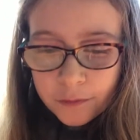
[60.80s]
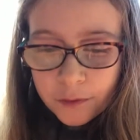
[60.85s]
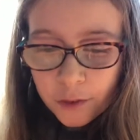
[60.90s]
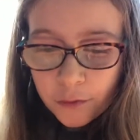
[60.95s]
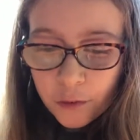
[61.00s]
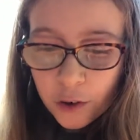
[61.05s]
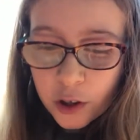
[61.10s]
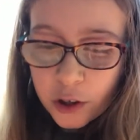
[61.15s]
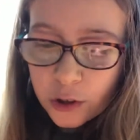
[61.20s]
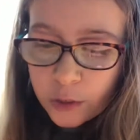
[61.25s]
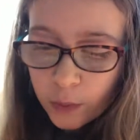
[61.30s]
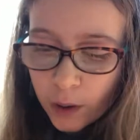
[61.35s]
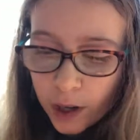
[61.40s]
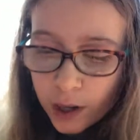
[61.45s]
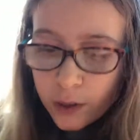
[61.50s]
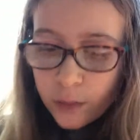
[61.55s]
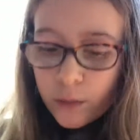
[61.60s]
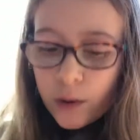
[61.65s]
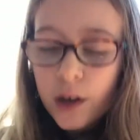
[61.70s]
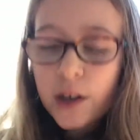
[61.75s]
The first
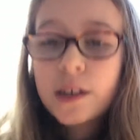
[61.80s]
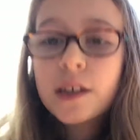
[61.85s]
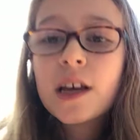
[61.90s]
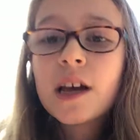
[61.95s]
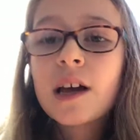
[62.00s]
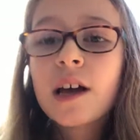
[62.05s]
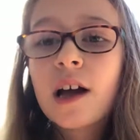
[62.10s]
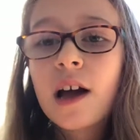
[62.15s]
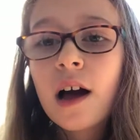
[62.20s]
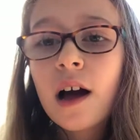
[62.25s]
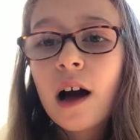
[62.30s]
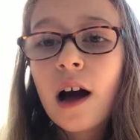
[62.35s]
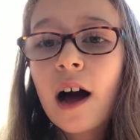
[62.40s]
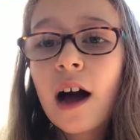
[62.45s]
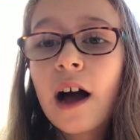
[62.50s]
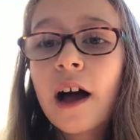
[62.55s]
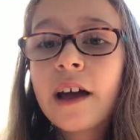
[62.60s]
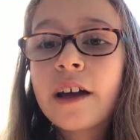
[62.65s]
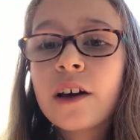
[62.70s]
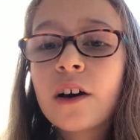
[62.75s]
one was
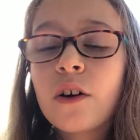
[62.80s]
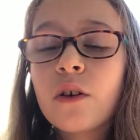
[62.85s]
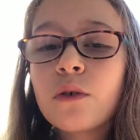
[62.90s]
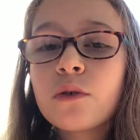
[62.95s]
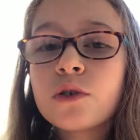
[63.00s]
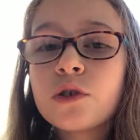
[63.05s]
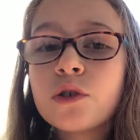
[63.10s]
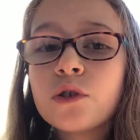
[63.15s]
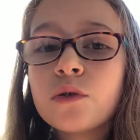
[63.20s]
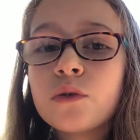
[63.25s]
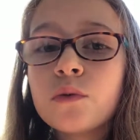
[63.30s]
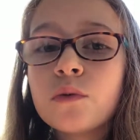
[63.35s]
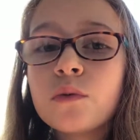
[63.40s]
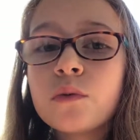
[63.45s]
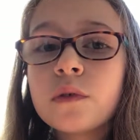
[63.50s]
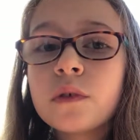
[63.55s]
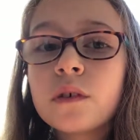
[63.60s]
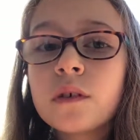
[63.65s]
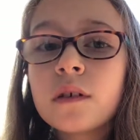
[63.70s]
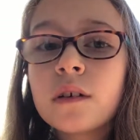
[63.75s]
I go to